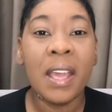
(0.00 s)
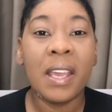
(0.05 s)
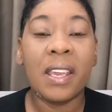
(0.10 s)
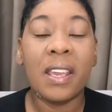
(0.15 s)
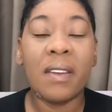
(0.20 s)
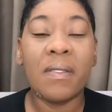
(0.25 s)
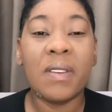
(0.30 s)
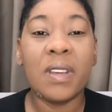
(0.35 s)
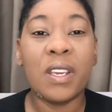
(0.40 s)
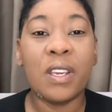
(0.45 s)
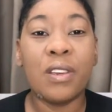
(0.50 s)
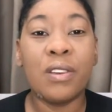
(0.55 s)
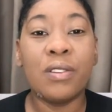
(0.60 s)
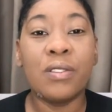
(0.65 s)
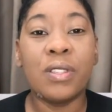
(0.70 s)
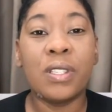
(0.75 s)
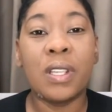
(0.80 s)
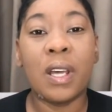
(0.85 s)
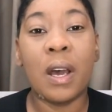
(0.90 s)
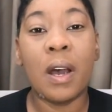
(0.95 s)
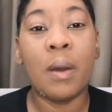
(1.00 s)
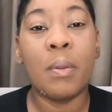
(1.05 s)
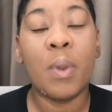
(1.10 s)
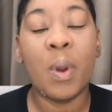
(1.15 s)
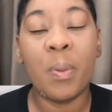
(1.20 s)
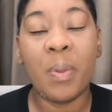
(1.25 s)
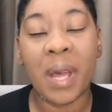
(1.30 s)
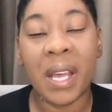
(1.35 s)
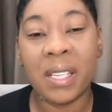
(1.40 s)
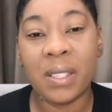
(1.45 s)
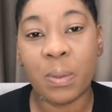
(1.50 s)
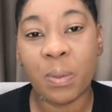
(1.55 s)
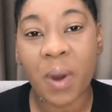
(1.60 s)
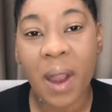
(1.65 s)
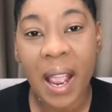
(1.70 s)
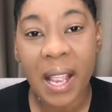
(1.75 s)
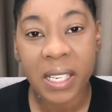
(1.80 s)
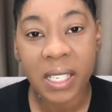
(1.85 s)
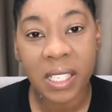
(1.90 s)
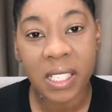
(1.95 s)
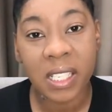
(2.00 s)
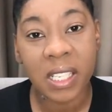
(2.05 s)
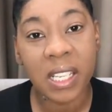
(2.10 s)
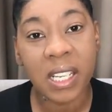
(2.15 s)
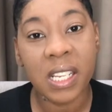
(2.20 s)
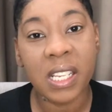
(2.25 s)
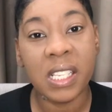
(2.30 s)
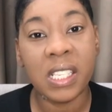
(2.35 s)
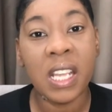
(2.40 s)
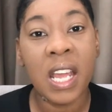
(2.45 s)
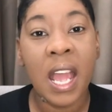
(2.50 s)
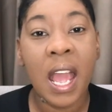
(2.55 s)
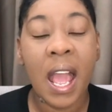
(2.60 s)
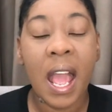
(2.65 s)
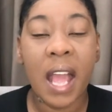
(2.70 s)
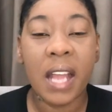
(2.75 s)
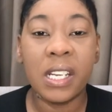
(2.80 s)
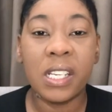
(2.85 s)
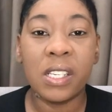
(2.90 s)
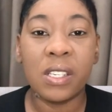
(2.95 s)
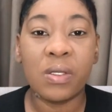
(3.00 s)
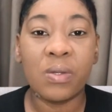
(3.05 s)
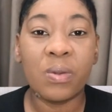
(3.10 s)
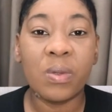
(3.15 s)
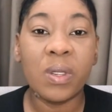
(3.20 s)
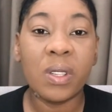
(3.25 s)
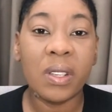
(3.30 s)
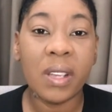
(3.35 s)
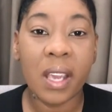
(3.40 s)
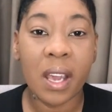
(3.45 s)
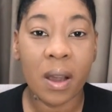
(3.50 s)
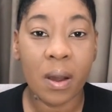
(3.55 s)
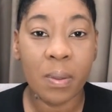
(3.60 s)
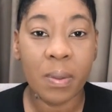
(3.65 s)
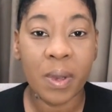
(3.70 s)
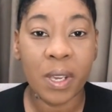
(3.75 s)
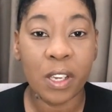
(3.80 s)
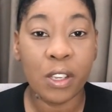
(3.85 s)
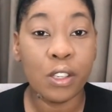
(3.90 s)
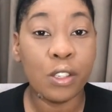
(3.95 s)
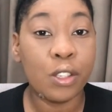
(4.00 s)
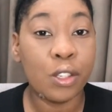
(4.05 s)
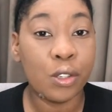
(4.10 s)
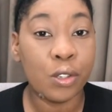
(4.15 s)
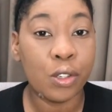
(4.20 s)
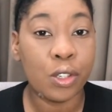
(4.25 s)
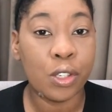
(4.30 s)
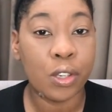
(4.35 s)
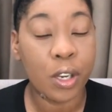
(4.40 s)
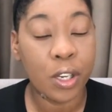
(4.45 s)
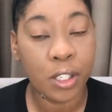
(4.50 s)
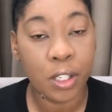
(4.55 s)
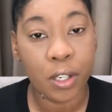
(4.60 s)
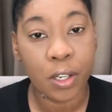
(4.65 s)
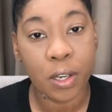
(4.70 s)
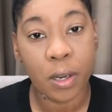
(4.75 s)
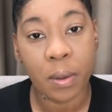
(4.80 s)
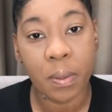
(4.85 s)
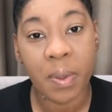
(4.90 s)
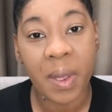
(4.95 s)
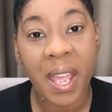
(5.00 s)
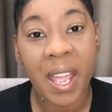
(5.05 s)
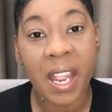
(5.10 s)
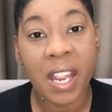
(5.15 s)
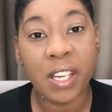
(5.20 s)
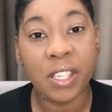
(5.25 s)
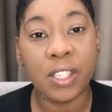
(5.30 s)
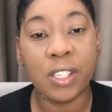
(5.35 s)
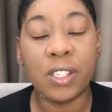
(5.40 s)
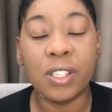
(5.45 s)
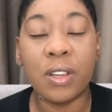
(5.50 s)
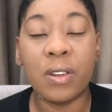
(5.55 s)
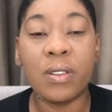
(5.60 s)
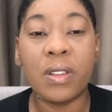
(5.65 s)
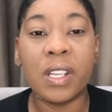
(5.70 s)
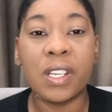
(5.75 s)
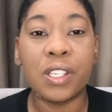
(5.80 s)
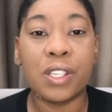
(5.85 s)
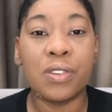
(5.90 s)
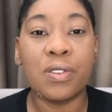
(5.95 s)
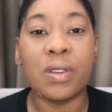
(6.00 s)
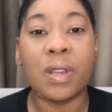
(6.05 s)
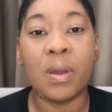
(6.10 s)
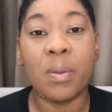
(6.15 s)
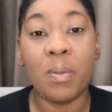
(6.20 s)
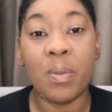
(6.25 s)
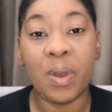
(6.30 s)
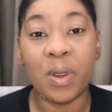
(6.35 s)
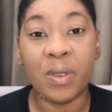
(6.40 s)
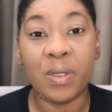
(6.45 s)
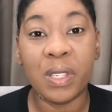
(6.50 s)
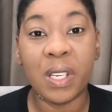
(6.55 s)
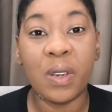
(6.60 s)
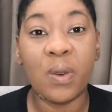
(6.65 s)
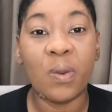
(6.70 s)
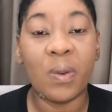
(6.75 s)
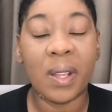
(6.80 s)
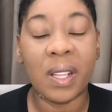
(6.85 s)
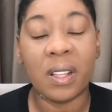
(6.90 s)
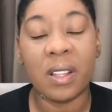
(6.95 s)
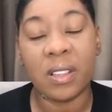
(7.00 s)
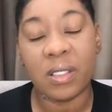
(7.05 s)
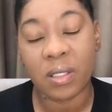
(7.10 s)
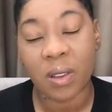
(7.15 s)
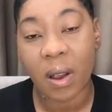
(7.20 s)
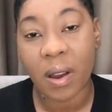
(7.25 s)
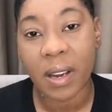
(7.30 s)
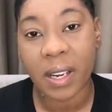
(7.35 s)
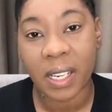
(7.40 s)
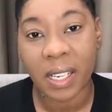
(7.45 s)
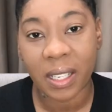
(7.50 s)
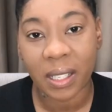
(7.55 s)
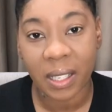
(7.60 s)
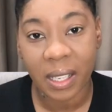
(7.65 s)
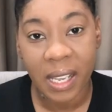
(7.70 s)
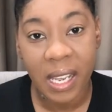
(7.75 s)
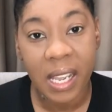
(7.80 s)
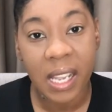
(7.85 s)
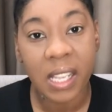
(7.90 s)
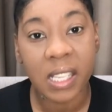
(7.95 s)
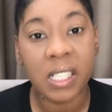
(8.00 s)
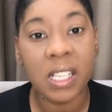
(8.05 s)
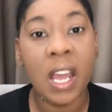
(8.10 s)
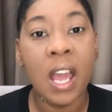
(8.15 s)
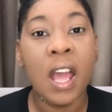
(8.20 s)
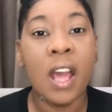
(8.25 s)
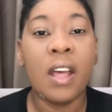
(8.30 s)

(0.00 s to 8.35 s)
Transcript: giving you some best practices and just really helping you to structure your page so that you can build it with targeted leads